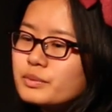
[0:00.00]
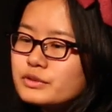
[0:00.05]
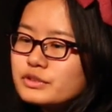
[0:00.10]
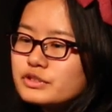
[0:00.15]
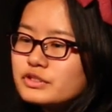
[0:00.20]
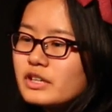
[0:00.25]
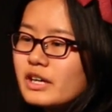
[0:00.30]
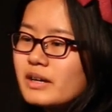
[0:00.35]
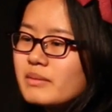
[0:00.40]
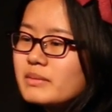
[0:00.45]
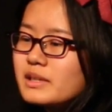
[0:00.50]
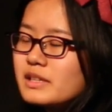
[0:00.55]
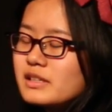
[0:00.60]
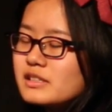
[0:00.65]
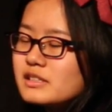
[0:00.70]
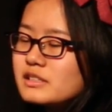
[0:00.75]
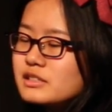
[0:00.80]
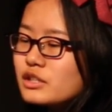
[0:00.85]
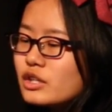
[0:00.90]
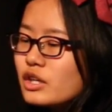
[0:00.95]
Bootstrap
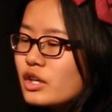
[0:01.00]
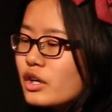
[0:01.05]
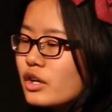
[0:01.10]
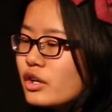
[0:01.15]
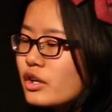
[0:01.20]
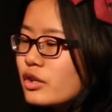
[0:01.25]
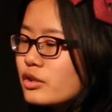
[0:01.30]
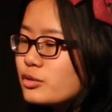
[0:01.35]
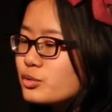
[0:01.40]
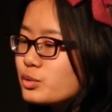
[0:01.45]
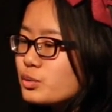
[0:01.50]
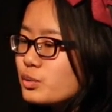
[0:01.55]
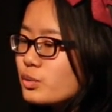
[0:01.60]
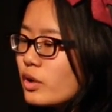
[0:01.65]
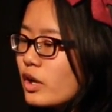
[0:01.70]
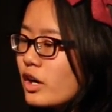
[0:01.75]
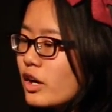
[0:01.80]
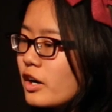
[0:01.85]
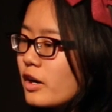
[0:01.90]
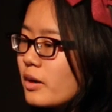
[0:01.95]
is
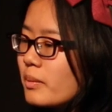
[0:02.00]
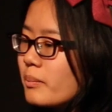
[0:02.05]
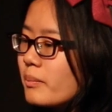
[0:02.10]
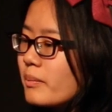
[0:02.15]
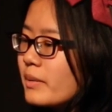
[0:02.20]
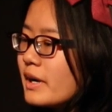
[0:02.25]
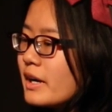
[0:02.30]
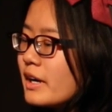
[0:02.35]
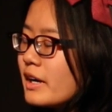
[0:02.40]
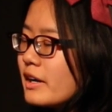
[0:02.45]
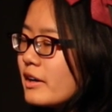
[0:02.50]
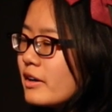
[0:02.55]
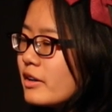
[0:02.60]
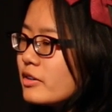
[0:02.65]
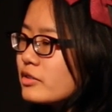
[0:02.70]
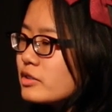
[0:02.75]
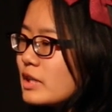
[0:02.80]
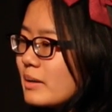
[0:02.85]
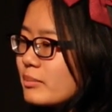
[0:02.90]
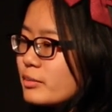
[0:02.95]
to
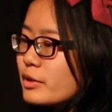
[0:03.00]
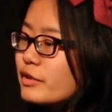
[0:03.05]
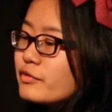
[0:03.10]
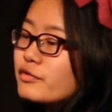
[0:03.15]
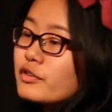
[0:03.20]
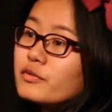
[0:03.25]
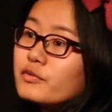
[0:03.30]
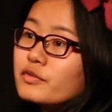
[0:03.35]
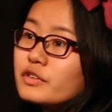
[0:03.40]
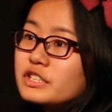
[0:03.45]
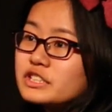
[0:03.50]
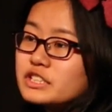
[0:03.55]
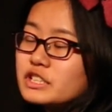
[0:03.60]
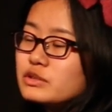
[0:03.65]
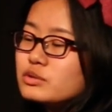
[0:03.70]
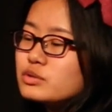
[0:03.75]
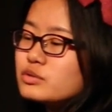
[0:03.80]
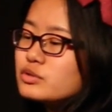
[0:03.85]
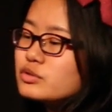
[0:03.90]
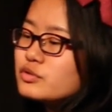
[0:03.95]
upgrade from
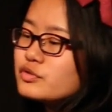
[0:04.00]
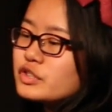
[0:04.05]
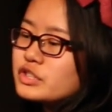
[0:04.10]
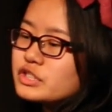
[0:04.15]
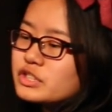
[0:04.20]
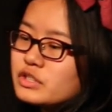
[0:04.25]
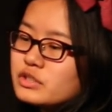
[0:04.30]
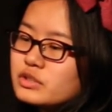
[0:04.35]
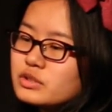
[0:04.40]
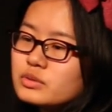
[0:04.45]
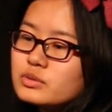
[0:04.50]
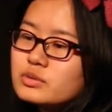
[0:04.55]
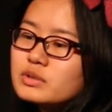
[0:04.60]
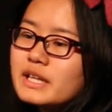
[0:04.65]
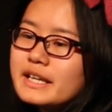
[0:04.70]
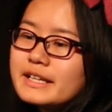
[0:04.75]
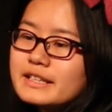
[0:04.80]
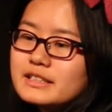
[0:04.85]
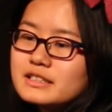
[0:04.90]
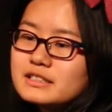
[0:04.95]
version 2 to version 2.
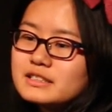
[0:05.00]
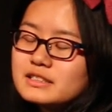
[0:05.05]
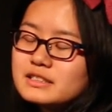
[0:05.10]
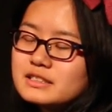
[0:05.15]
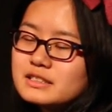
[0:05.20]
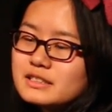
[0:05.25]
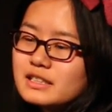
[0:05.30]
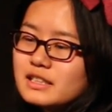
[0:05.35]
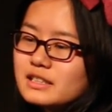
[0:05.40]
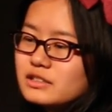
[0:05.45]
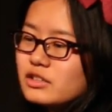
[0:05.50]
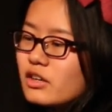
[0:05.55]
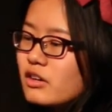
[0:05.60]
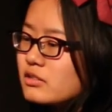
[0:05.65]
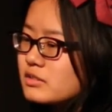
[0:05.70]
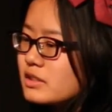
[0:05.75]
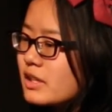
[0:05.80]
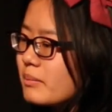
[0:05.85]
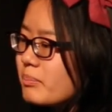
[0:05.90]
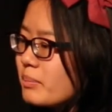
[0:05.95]
Like this is a
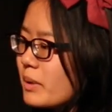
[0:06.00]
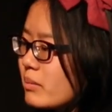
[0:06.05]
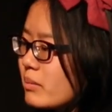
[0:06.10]
talk that